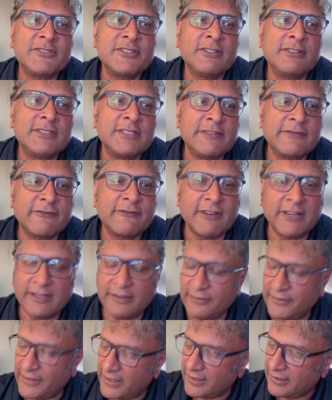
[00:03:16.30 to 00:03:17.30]
What's an
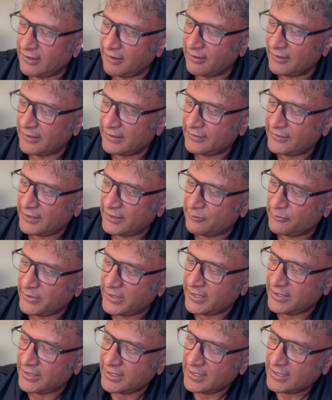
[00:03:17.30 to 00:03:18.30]
opportunity for InkThink?
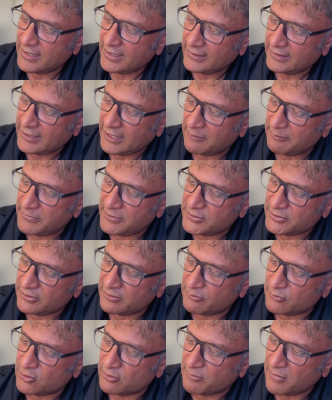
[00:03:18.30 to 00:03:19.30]
I think we
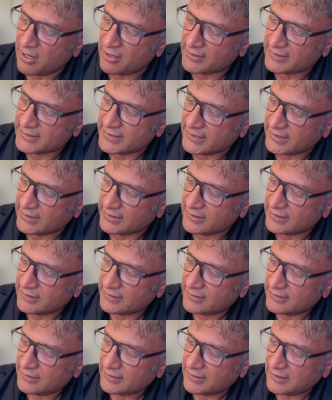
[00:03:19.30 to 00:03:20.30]
can be doing more
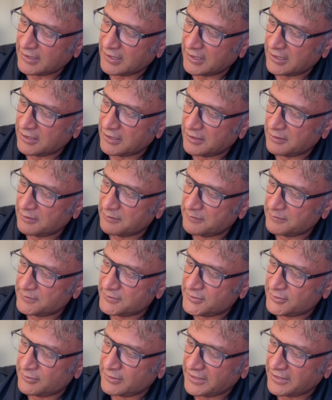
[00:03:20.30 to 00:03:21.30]
marketing
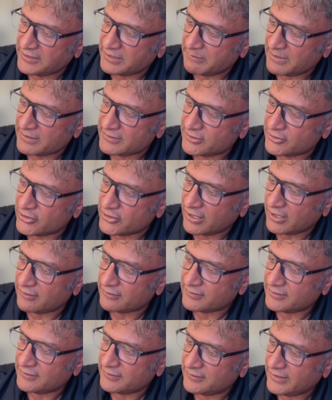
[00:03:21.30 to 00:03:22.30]
to get the
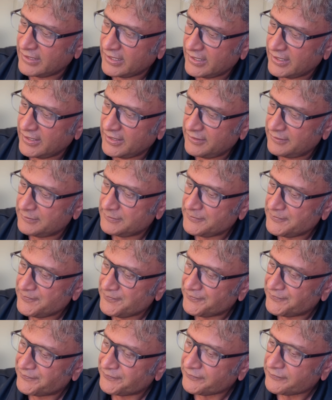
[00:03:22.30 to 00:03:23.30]
message out.
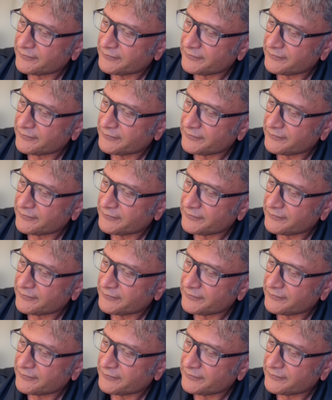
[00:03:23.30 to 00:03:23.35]
Okay.